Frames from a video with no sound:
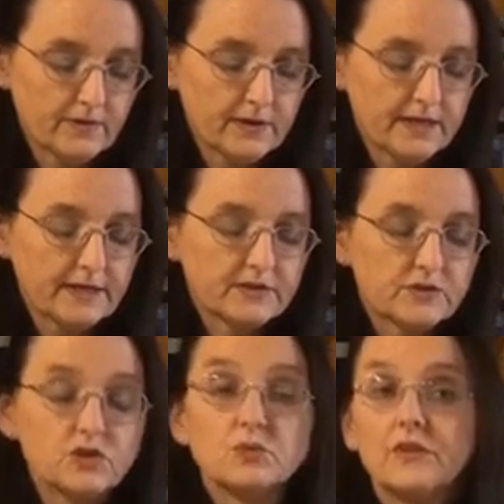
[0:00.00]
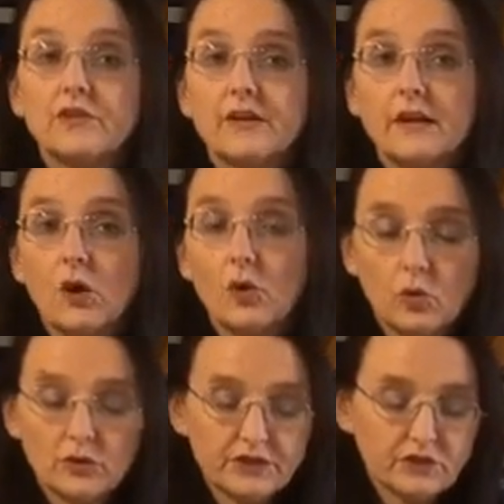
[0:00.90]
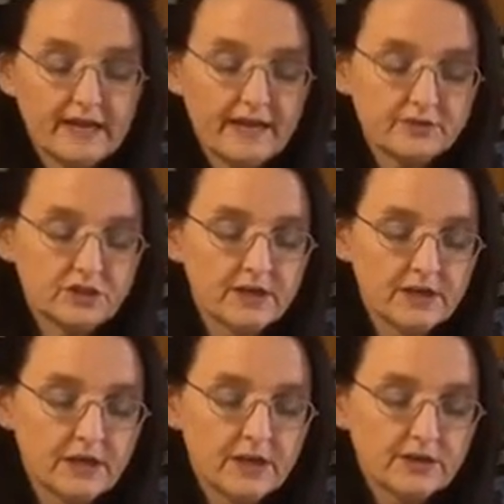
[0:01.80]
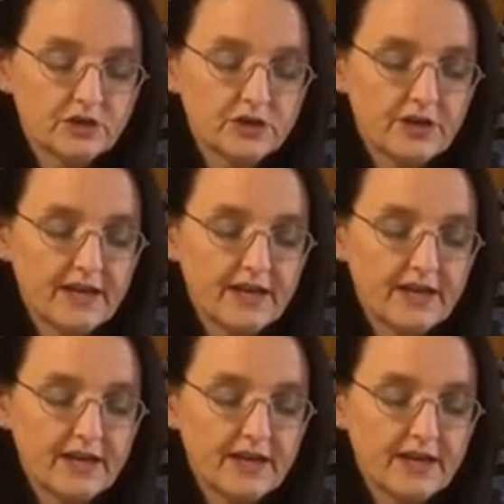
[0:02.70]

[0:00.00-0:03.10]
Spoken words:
Okay, so just with the little hole that you left, turn